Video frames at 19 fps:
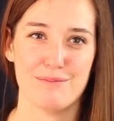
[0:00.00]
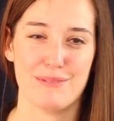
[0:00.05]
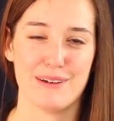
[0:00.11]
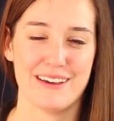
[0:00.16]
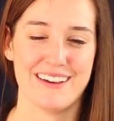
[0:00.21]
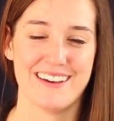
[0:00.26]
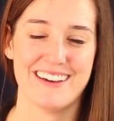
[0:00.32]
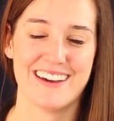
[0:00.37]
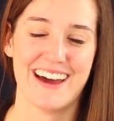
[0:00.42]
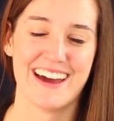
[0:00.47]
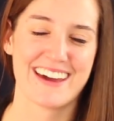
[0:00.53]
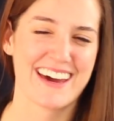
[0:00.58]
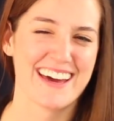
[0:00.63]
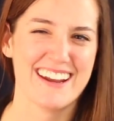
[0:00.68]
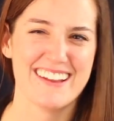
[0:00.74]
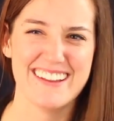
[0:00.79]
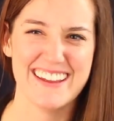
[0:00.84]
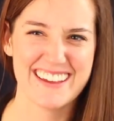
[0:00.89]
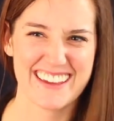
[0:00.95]
but I
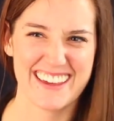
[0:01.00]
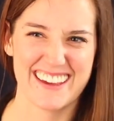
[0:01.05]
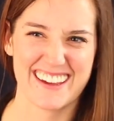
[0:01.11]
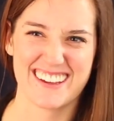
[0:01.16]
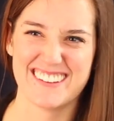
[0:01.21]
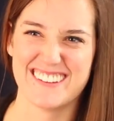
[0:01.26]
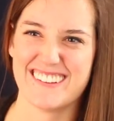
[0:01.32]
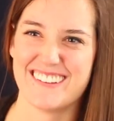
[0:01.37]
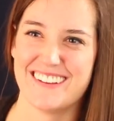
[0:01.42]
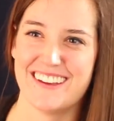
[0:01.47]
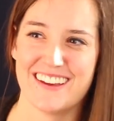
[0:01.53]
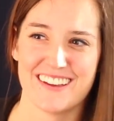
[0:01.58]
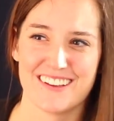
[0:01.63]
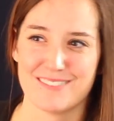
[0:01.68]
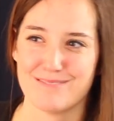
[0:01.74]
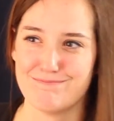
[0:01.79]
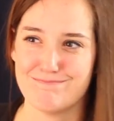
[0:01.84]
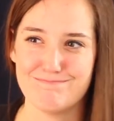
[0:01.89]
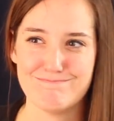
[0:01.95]
kind of like it because they're
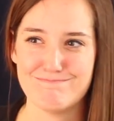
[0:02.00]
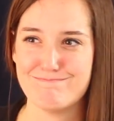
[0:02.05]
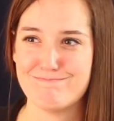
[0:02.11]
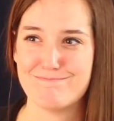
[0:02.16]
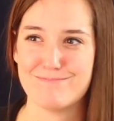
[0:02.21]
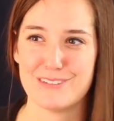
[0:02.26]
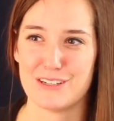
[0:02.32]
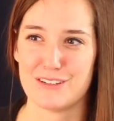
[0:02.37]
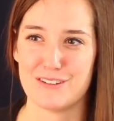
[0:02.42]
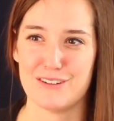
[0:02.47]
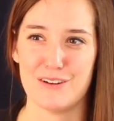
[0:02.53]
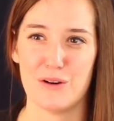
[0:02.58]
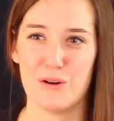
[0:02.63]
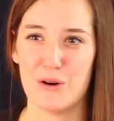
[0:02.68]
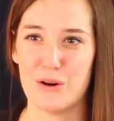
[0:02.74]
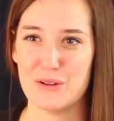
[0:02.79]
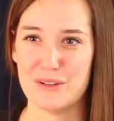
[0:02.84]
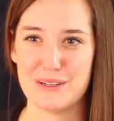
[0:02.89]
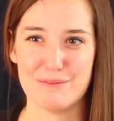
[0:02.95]
like, there's
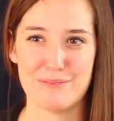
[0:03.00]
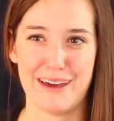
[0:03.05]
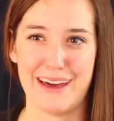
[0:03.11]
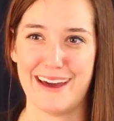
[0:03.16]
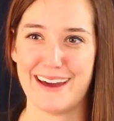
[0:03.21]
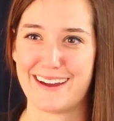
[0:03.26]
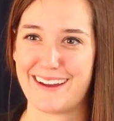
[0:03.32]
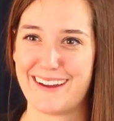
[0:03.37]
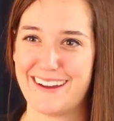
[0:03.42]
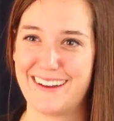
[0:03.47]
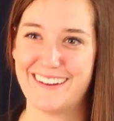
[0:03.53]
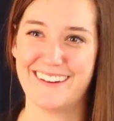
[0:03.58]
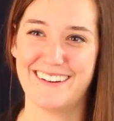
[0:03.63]
no holding back.